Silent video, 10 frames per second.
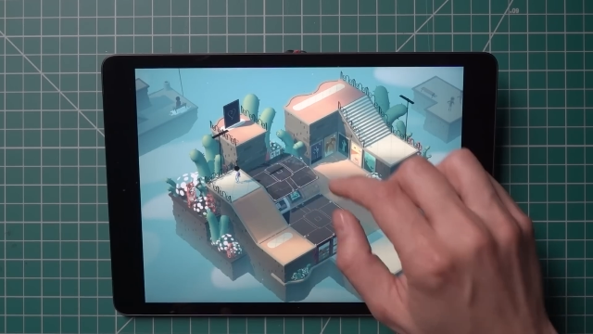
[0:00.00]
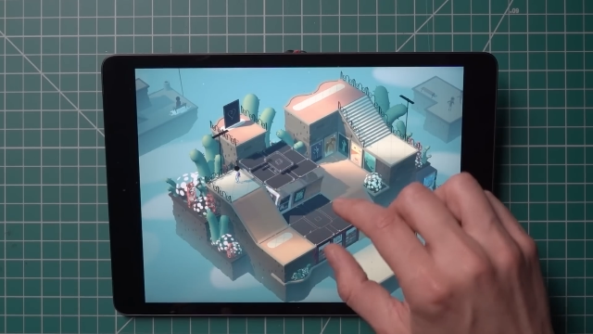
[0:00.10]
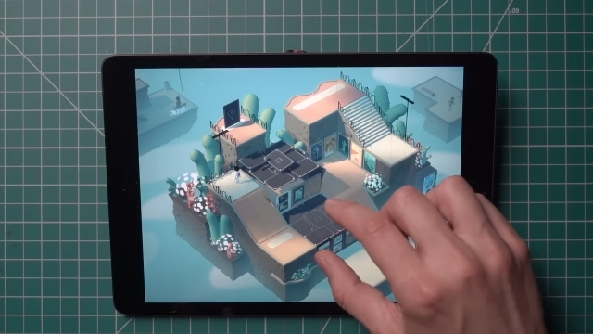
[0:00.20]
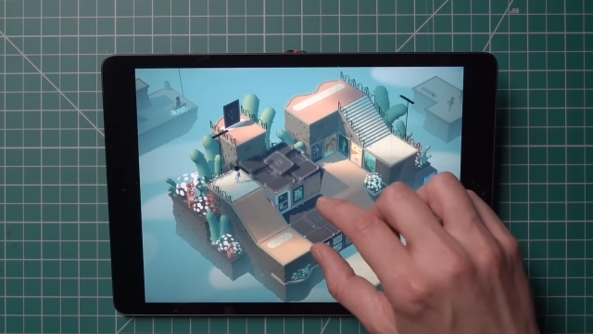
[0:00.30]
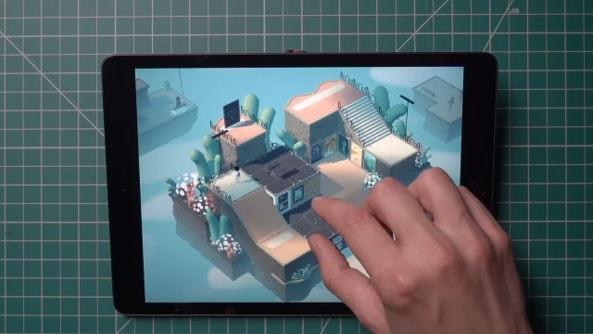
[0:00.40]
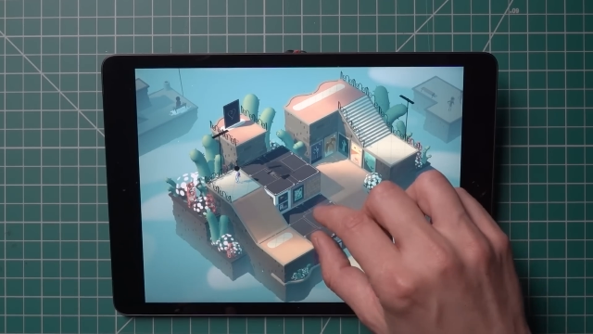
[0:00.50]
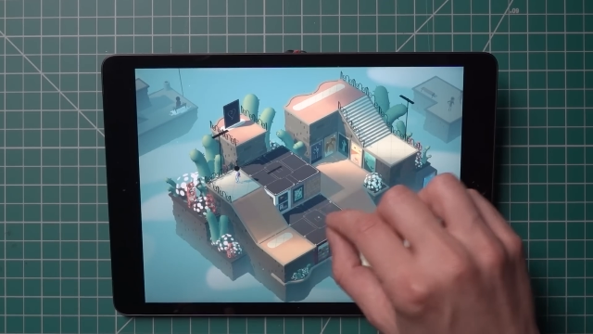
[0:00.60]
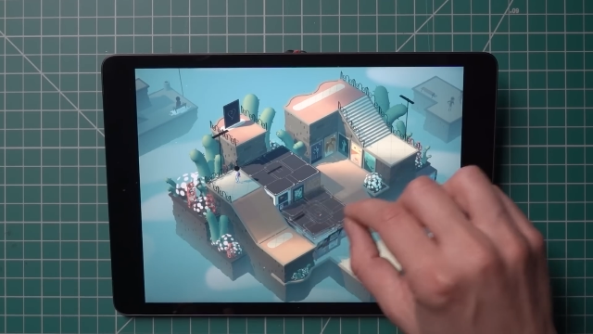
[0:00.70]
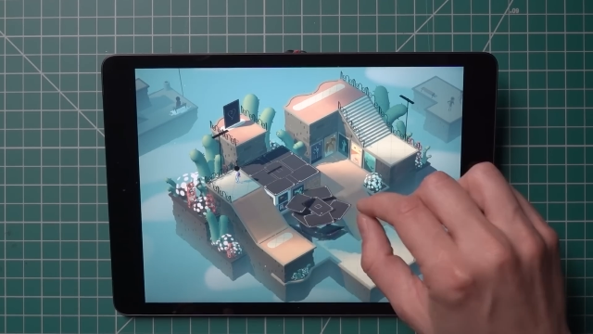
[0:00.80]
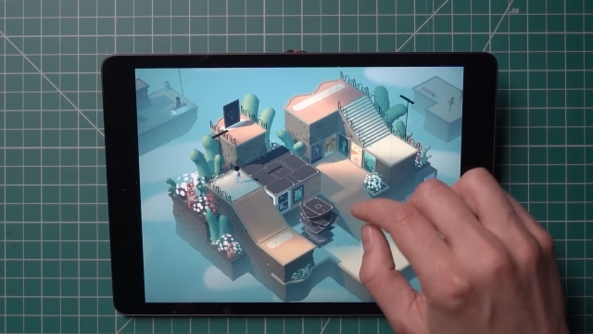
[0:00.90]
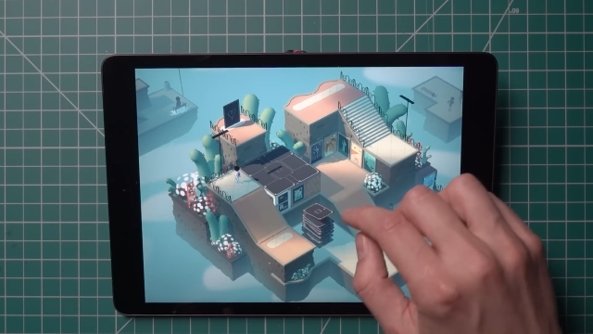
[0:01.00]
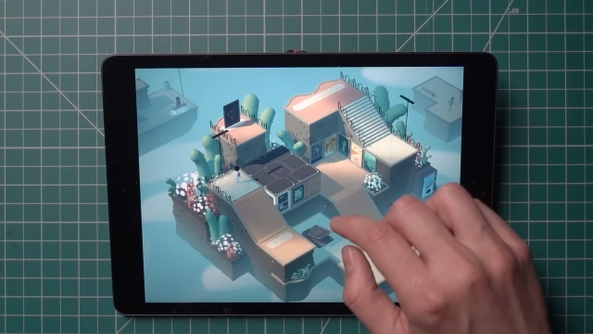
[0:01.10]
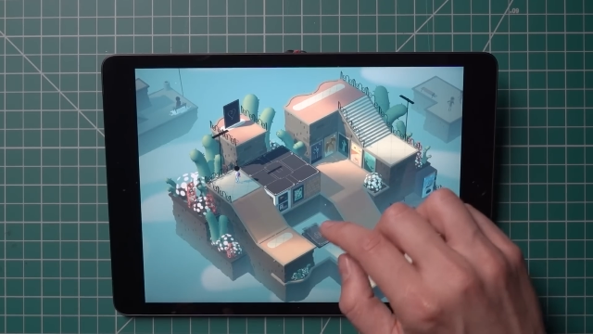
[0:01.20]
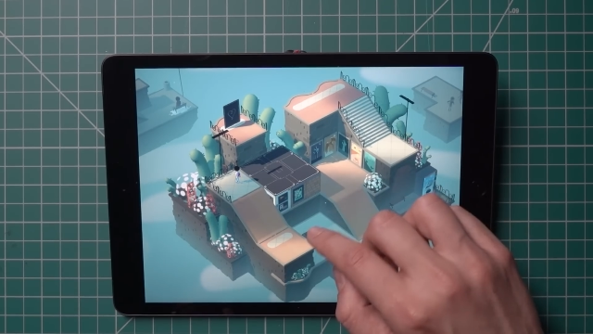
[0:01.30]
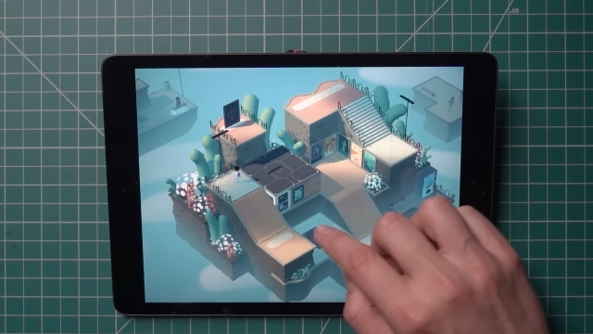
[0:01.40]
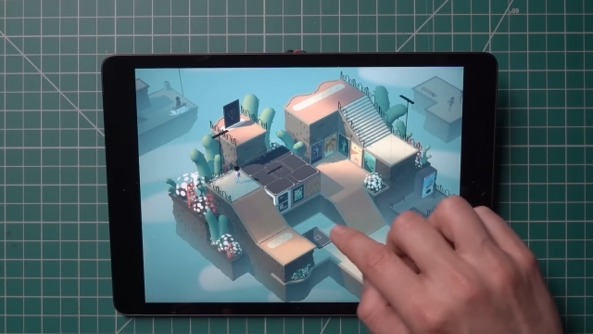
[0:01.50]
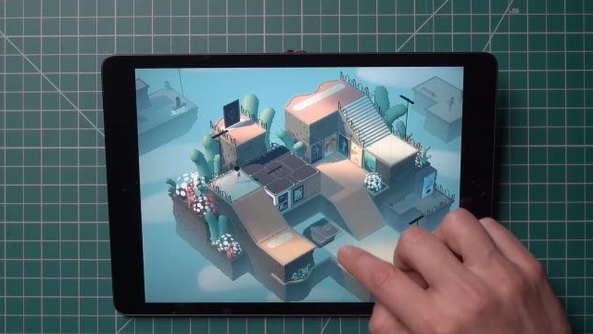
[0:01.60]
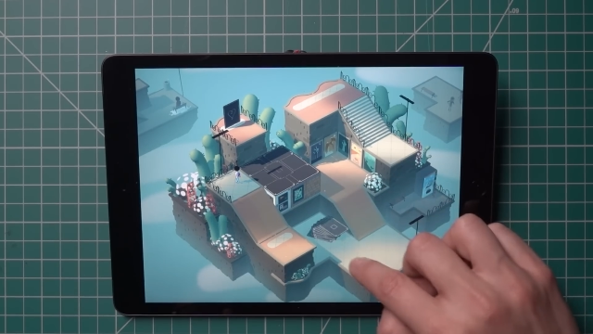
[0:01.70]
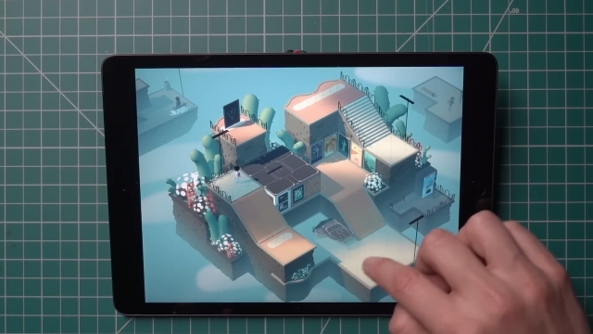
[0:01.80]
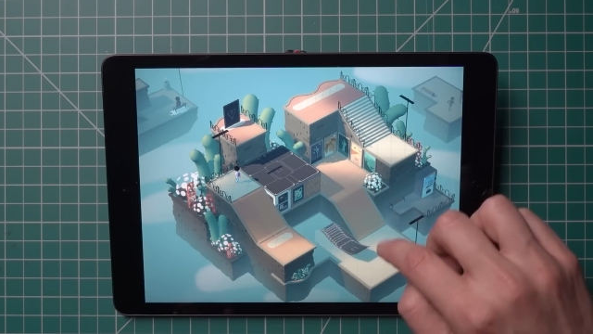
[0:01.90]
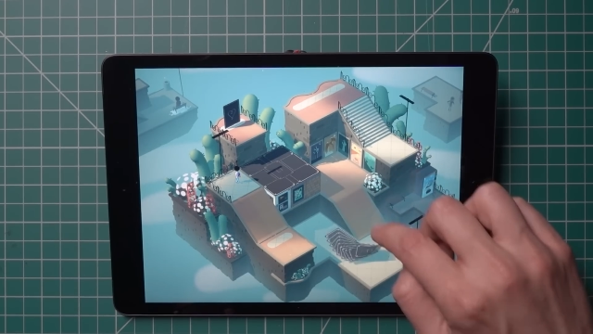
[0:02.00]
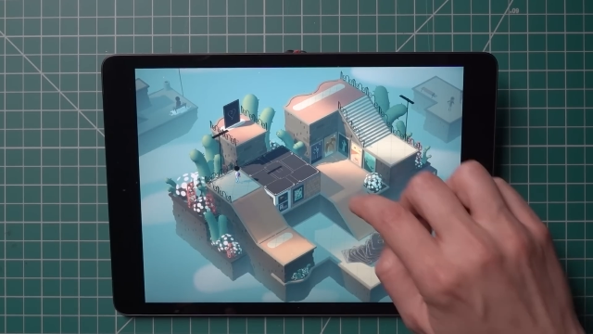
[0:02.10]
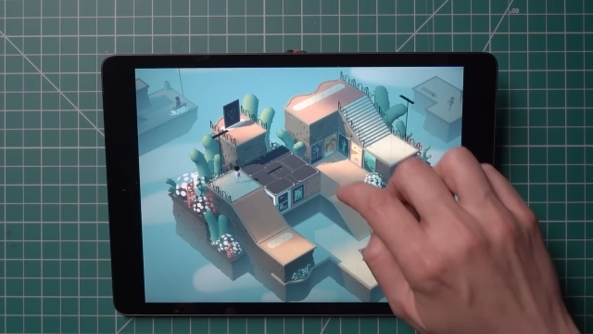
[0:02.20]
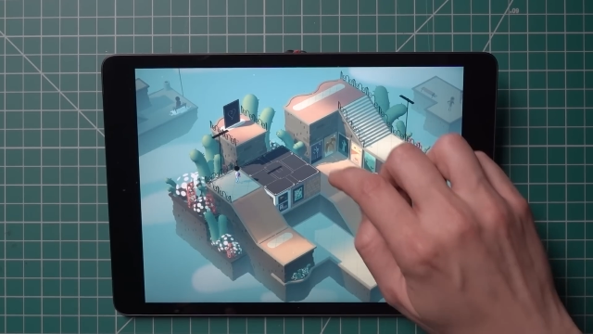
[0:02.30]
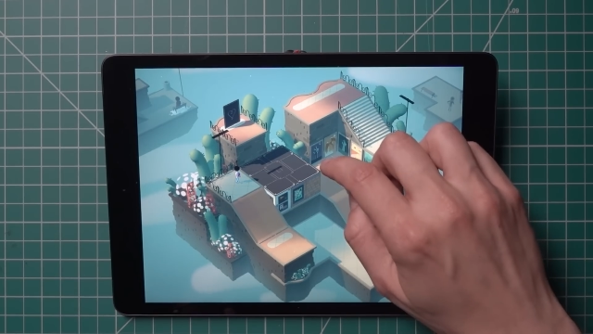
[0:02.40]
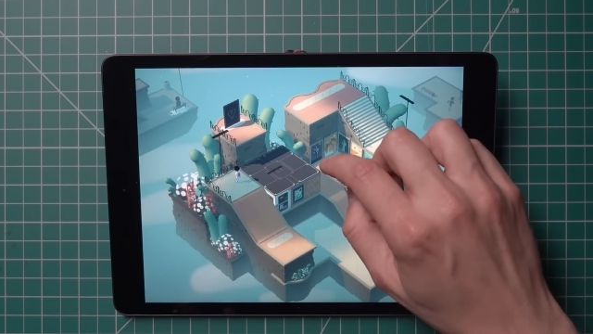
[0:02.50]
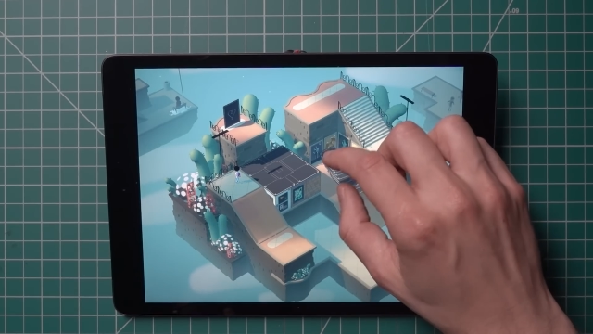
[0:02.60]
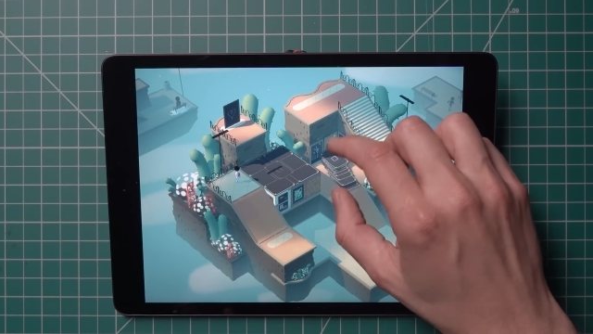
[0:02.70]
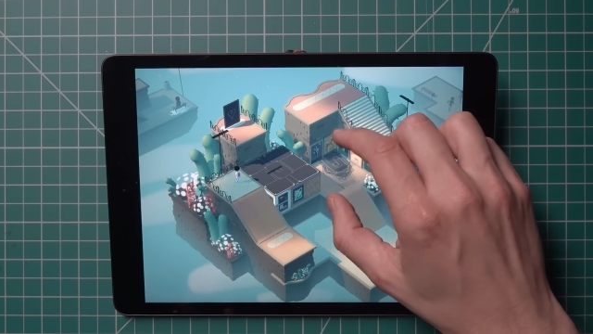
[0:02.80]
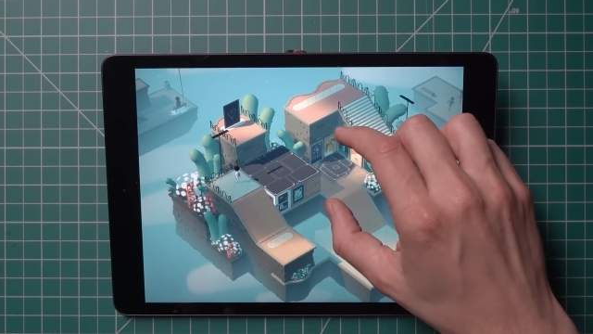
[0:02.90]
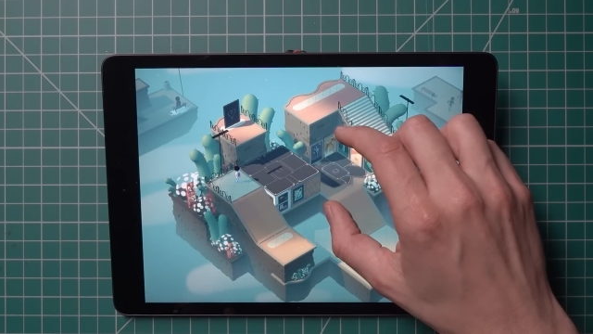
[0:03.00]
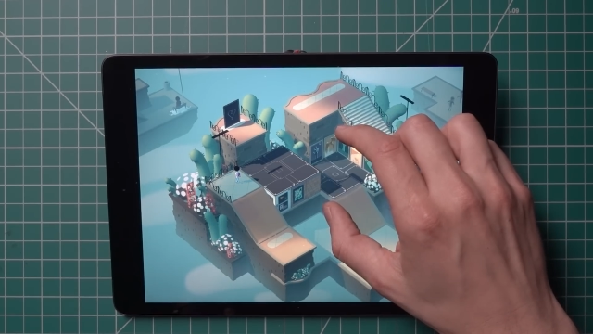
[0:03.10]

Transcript: No face is visible, so there are no lips to read.